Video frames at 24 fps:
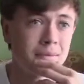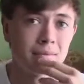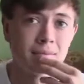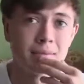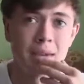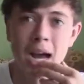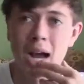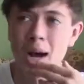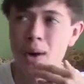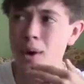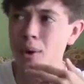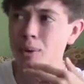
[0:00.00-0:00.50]

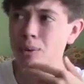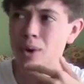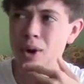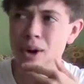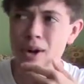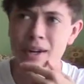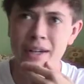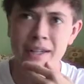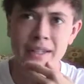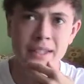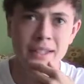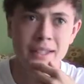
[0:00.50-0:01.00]
How
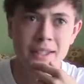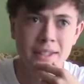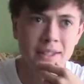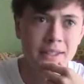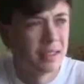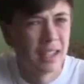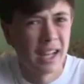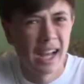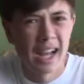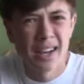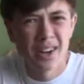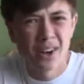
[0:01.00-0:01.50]
ironic.
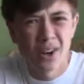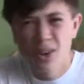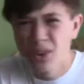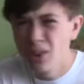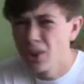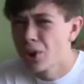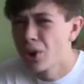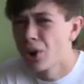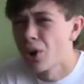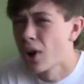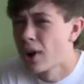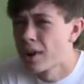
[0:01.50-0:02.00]
And
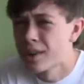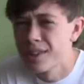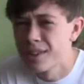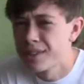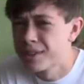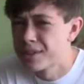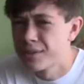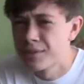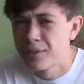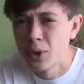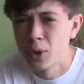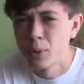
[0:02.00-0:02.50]
earlier on in
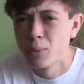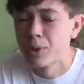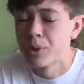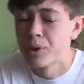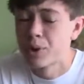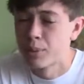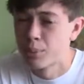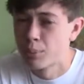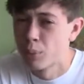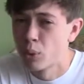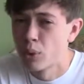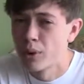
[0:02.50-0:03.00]
this film with
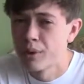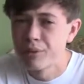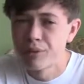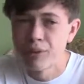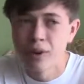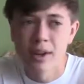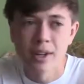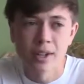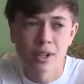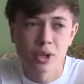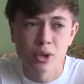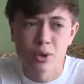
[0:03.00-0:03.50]
her
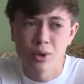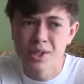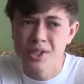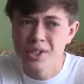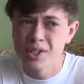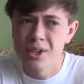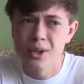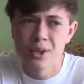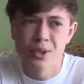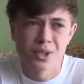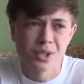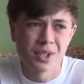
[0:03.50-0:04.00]
boyfriend, Chris
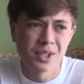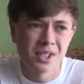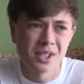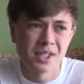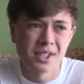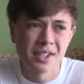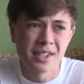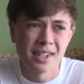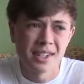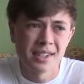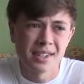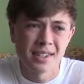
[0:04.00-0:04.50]
goes into
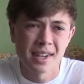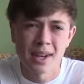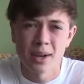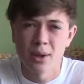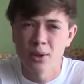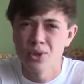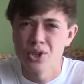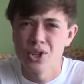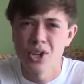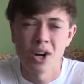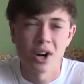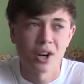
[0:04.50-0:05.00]

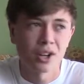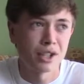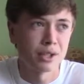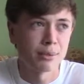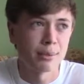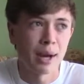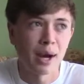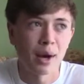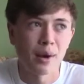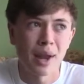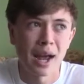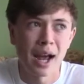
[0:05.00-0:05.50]
detail talking
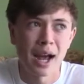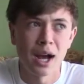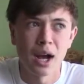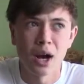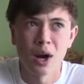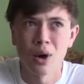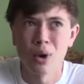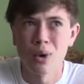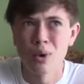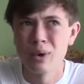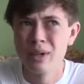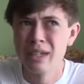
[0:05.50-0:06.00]
about
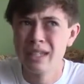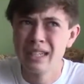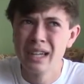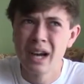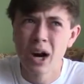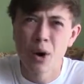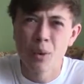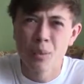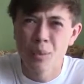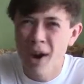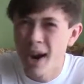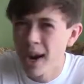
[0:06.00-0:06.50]
how
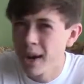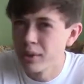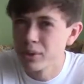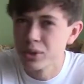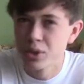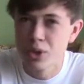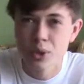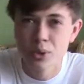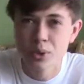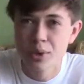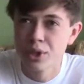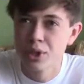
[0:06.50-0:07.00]
around
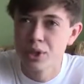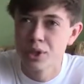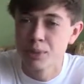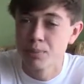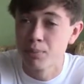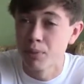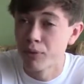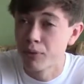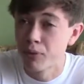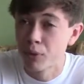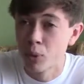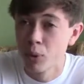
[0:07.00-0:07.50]
2 years
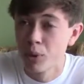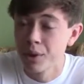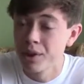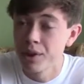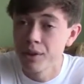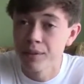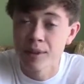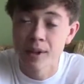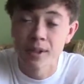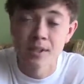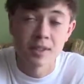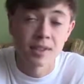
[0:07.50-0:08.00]
before the
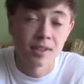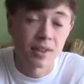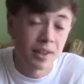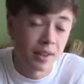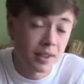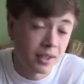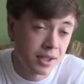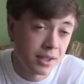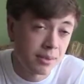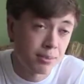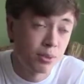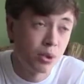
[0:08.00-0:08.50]
events of
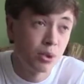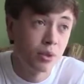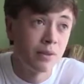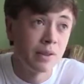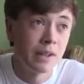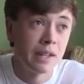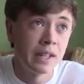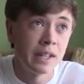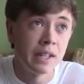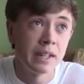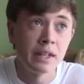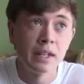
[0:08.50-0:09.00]
this
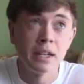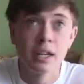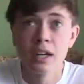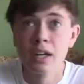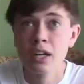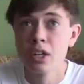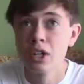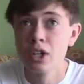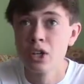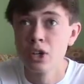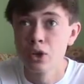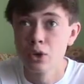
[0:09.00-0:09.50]
movie,
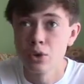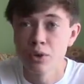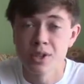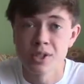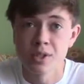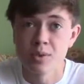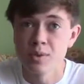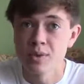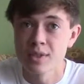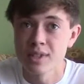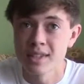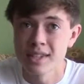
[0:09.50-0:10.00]

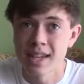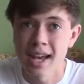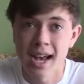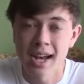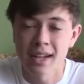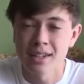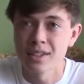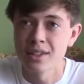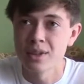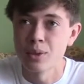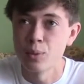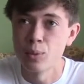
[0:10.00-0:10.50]
Chris was
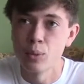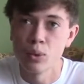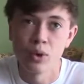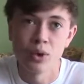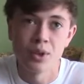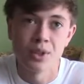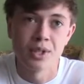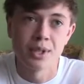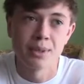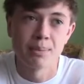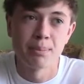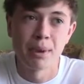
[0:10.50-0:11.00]
attacked in the
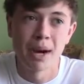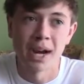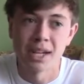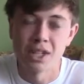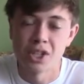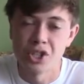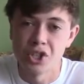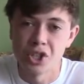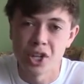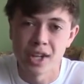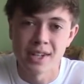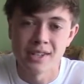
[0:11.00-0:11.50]
woods by
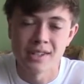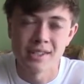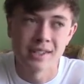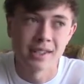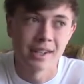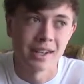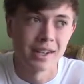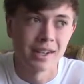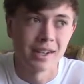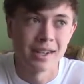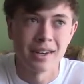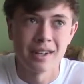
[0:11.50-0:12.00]

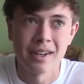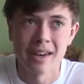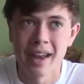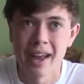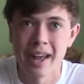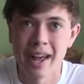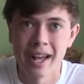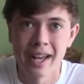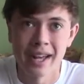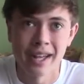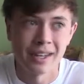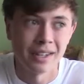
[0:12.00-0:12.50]
Jason,
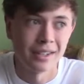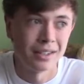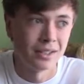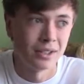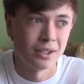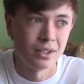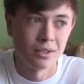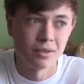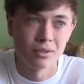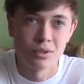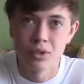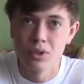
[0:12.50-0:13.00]

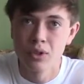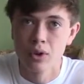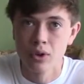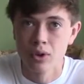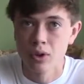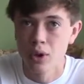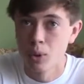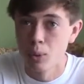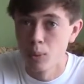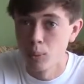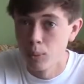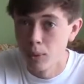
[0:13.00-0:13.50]
and you don't
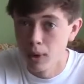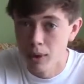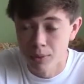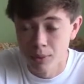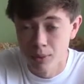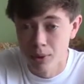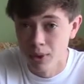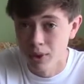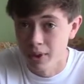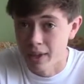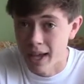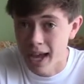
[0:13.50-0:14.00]
know what
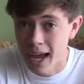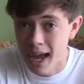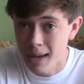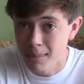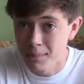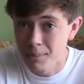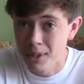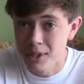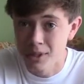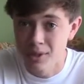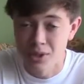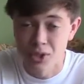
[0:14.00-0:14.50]
really
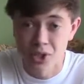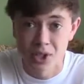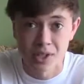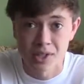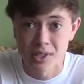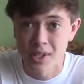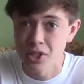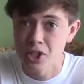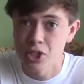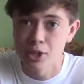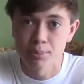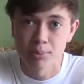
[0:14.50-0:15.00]
happened. She
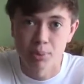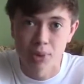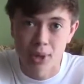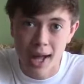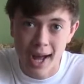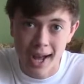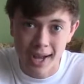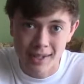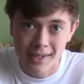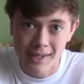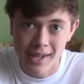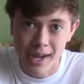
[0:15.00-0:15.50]
said she
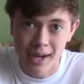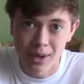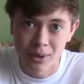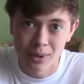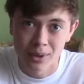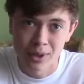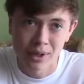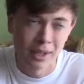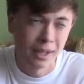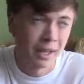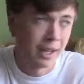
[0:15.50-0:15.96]
blacked out.